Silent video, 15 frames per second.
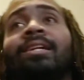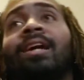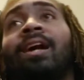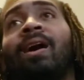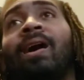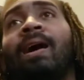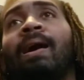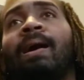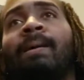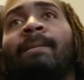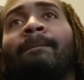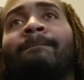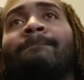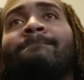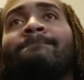
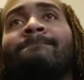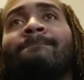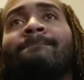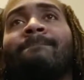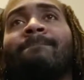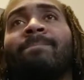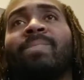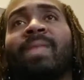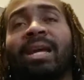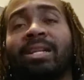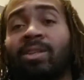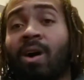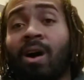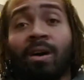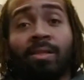Yeah,
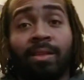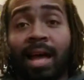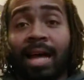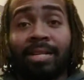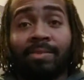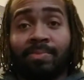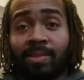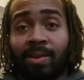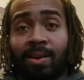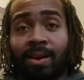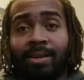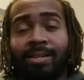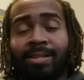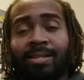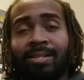so all the ice was
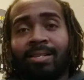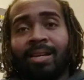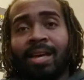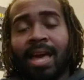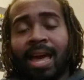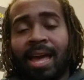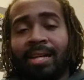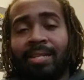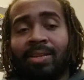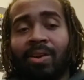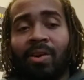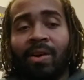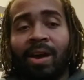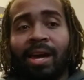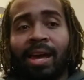gone. And
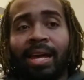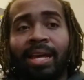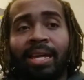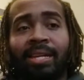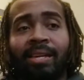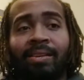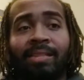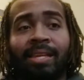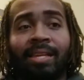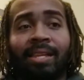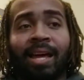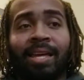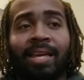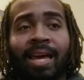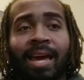so you think
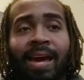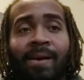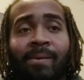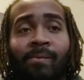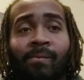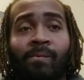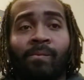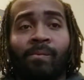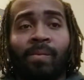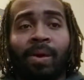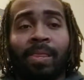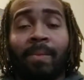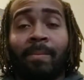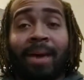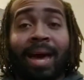like, yeah,
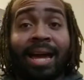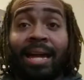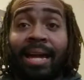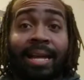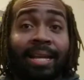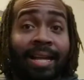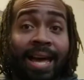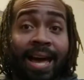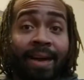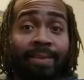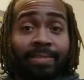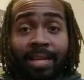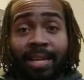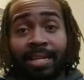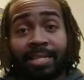when the bad guy
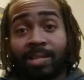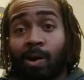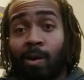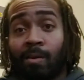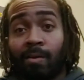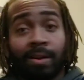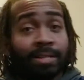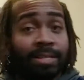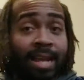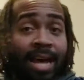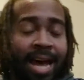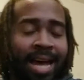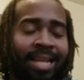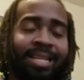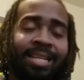laughs, like it's over, it's
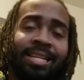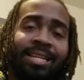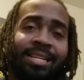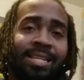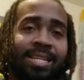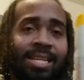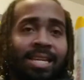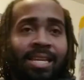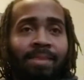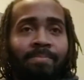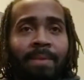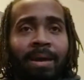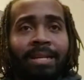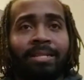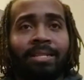not. He
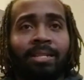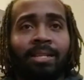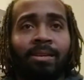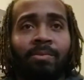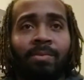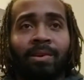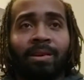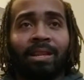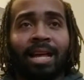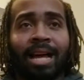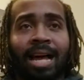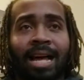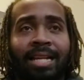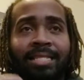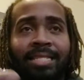basically
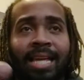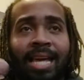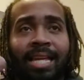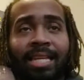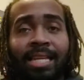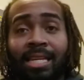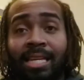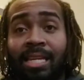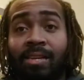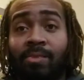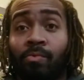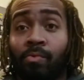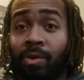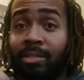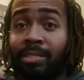realized that he
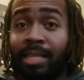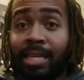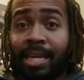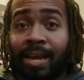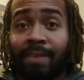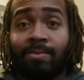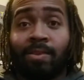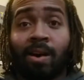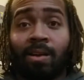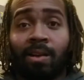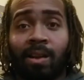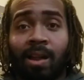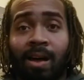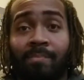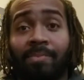was the gift all
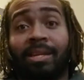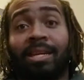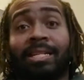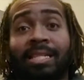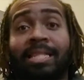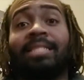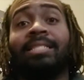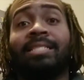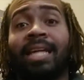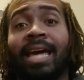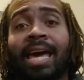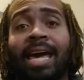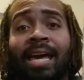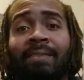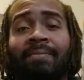along because he
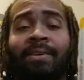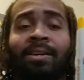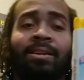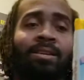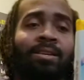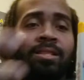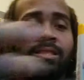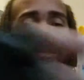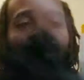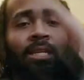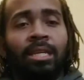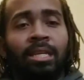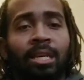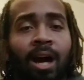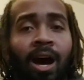saved
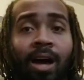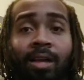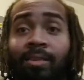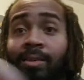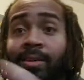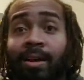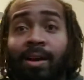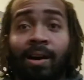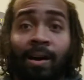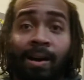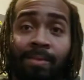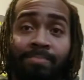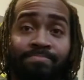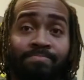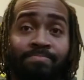the
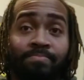other